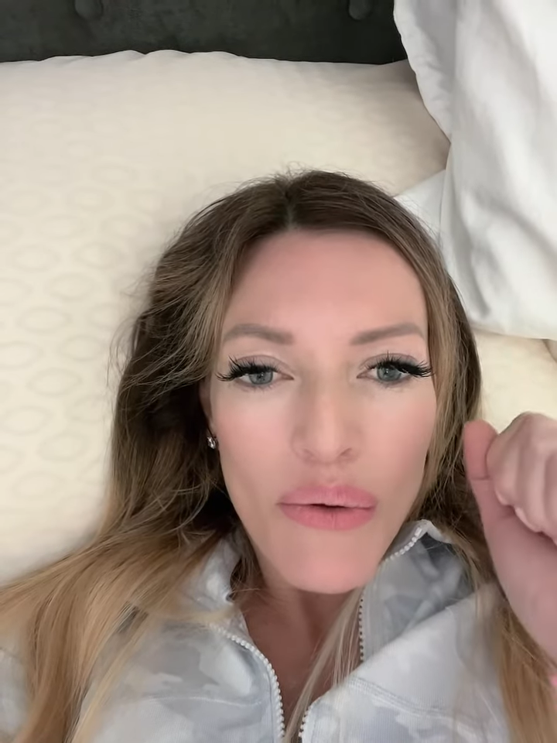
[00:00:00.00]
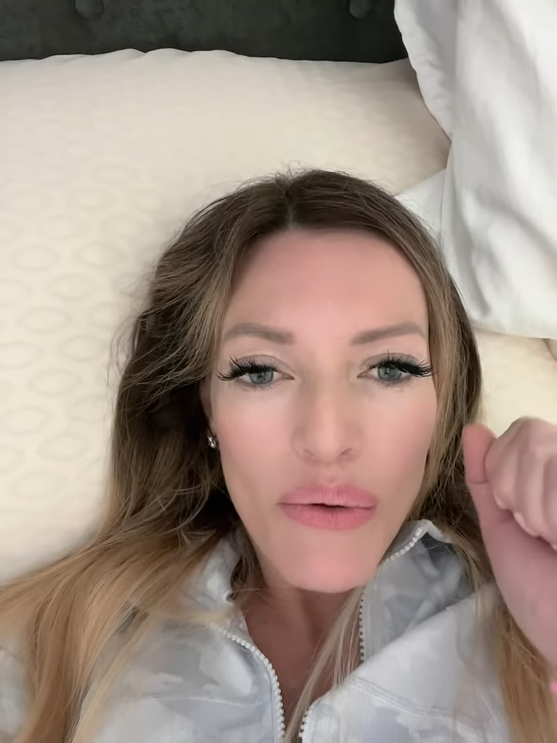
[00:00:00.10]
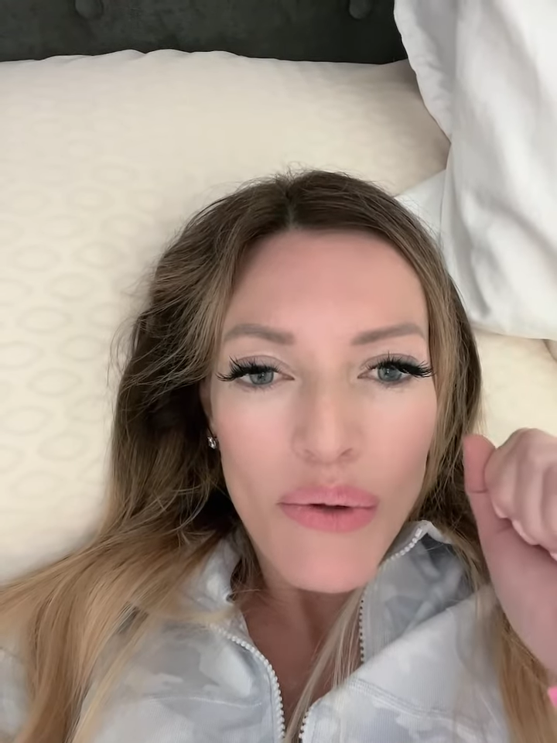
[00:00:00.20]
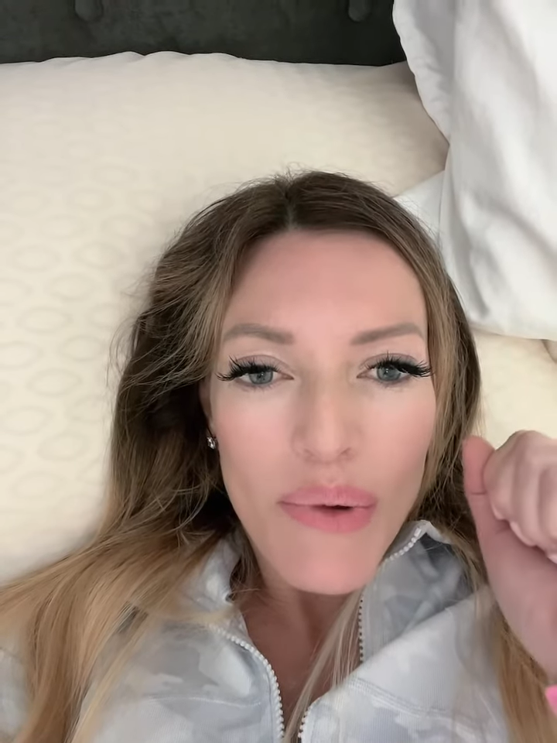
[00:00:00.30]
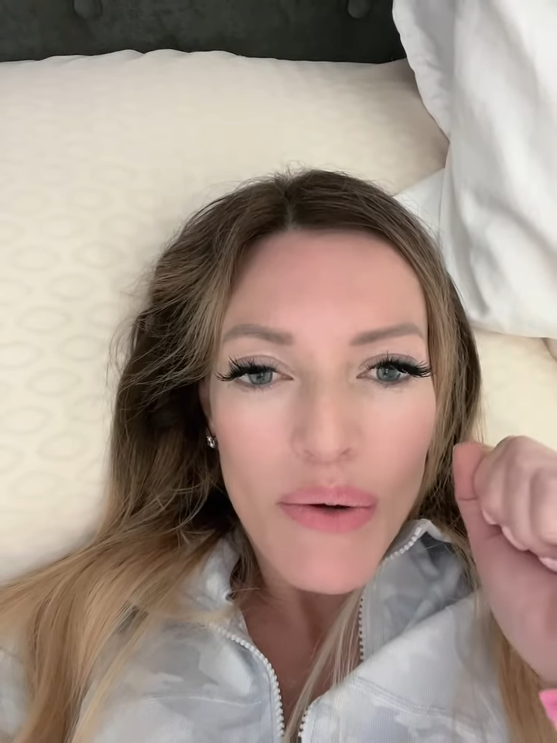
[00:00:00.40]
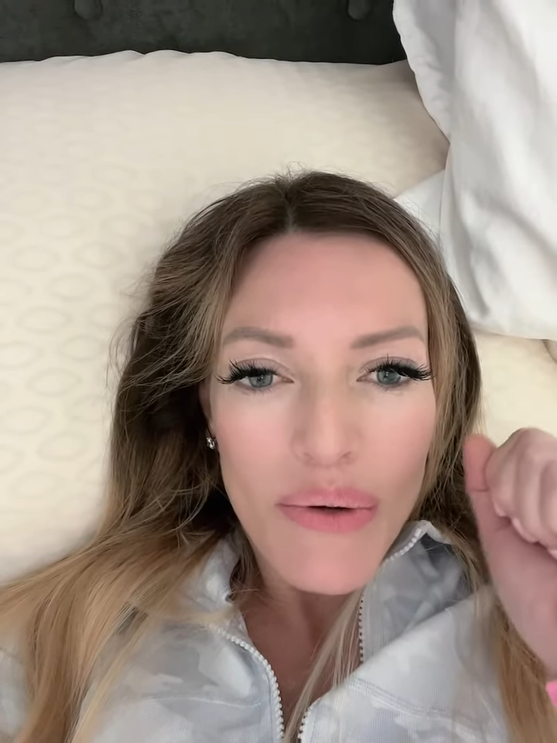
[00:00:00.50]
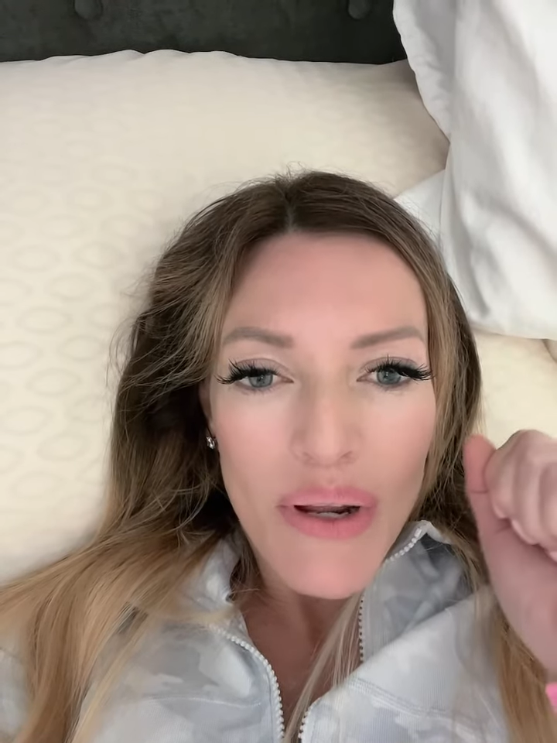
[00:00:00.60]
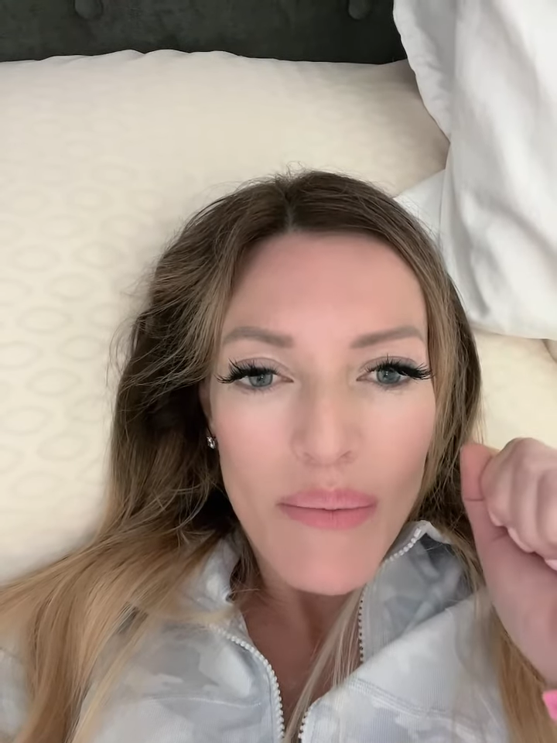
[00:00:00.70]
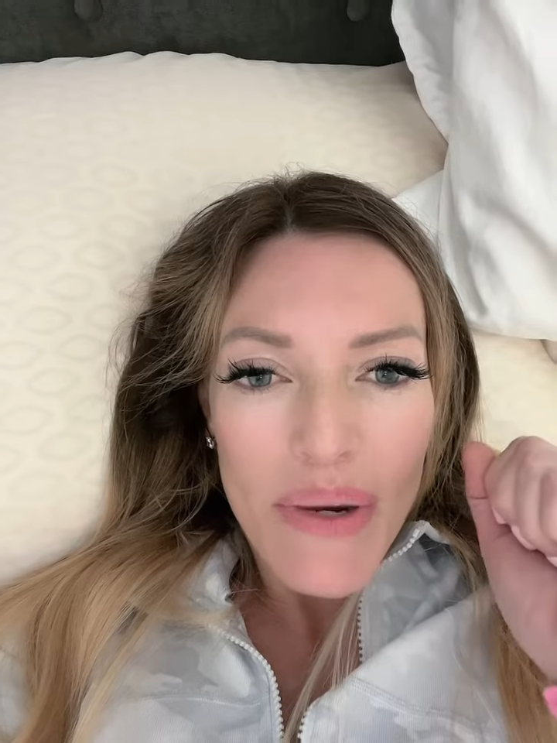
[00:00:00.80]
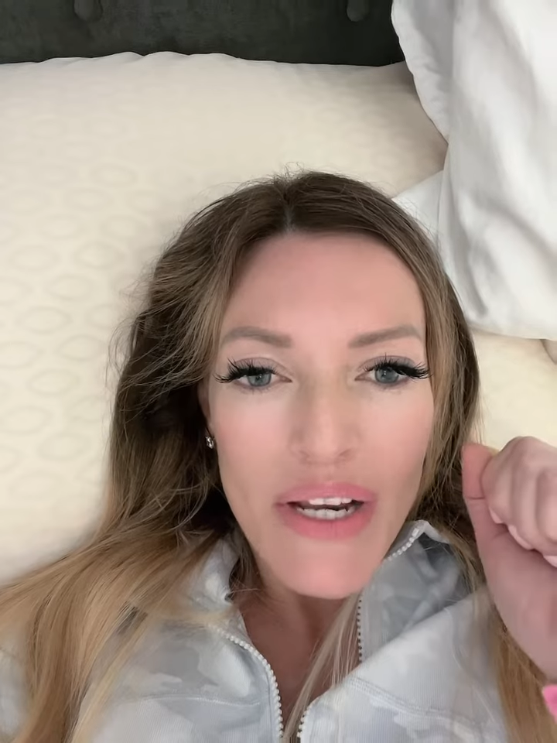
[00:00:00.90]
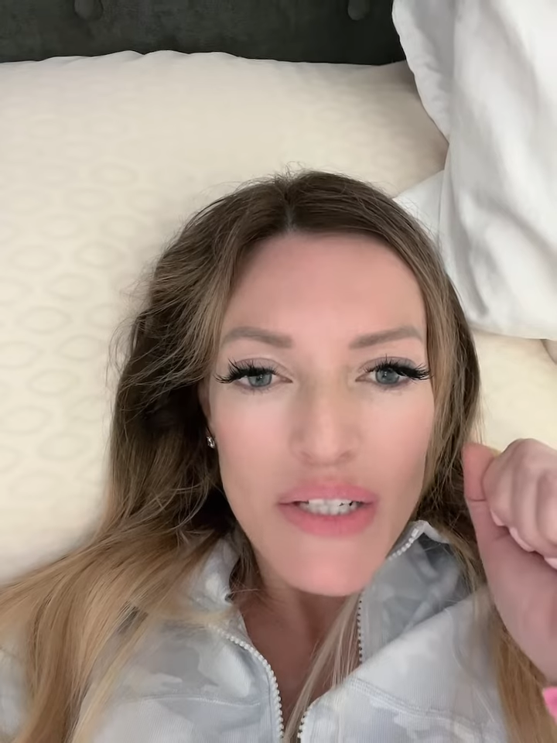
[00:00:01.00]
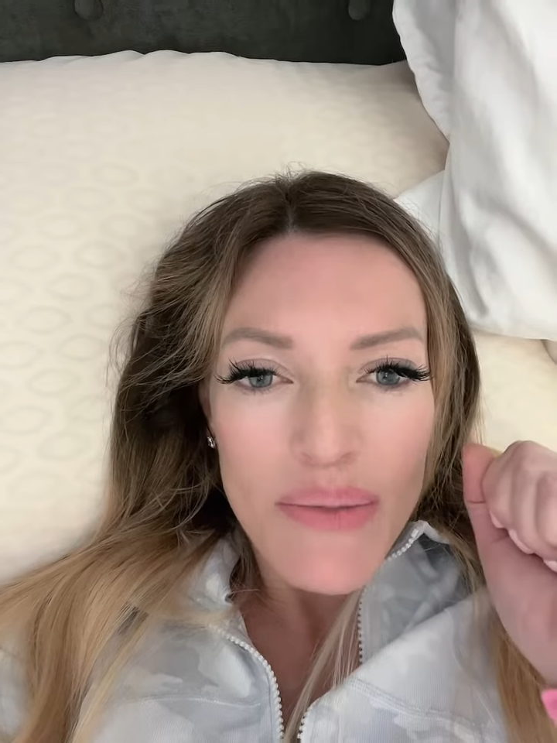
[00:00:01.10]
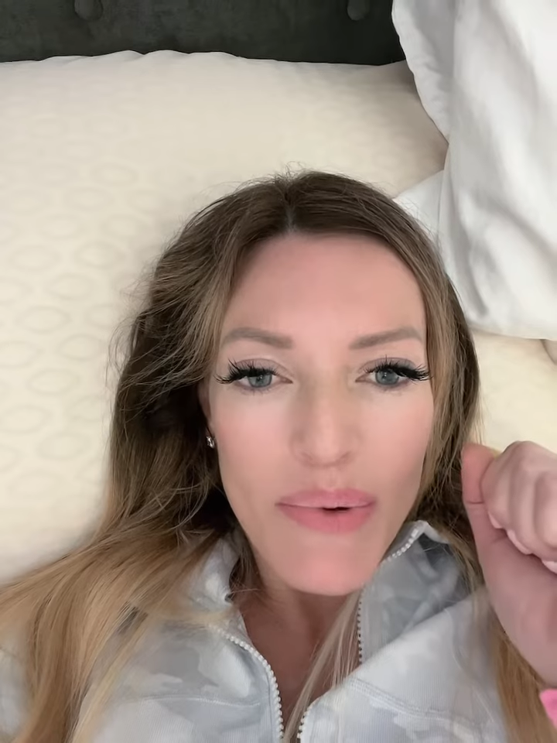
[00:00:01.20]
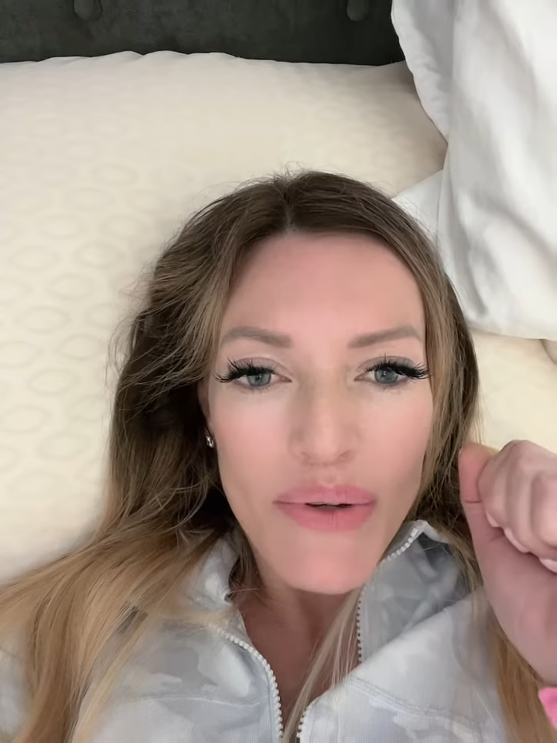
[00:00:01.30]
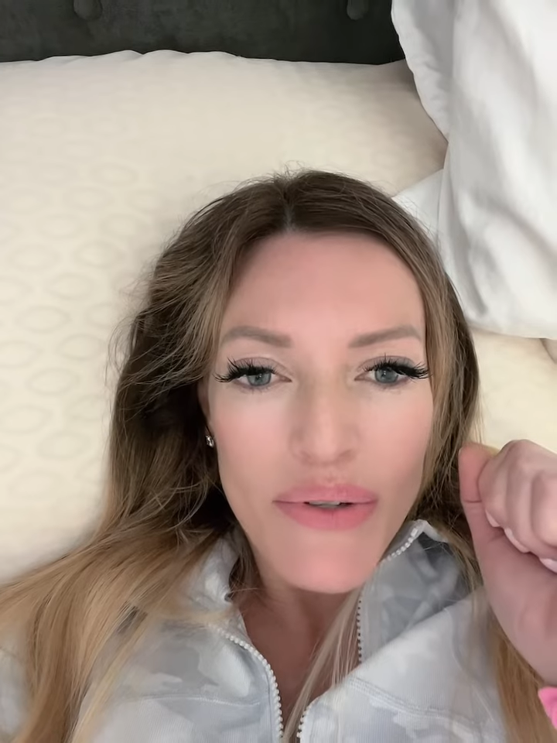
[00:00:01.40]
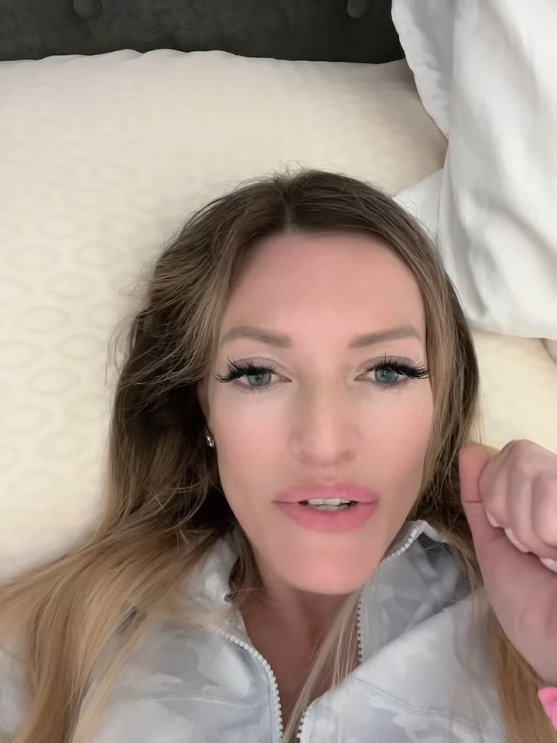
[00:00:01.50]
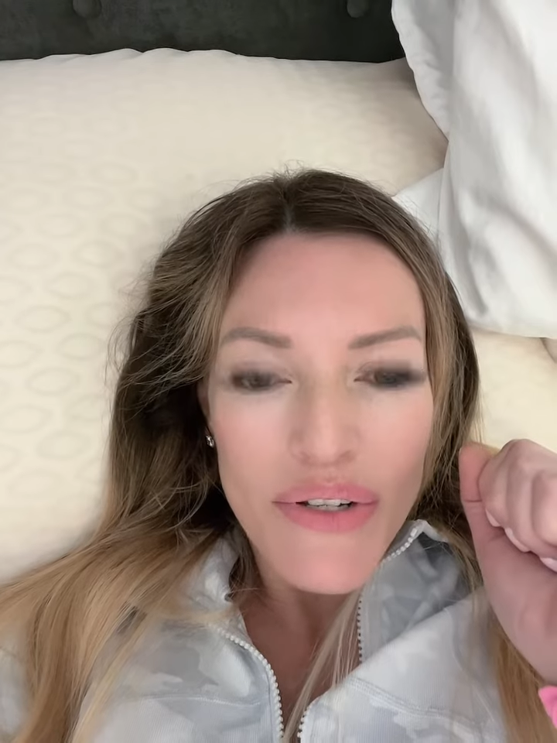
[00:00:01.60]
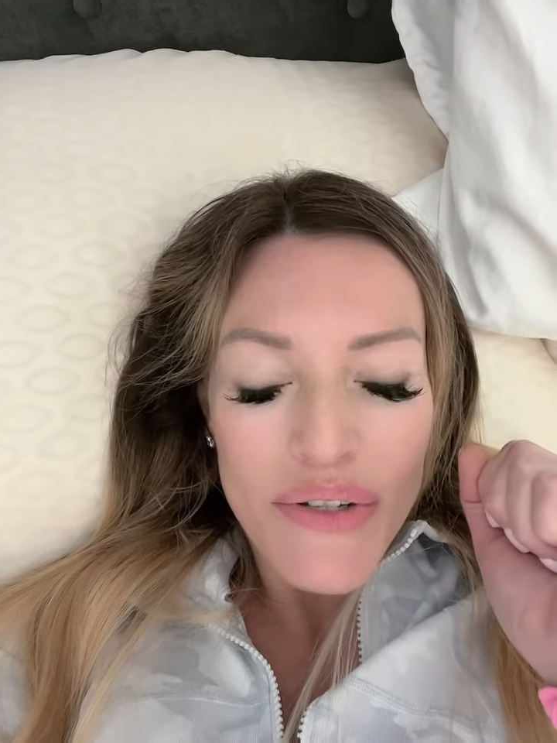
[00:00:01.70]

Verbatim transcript: old bone had been exposed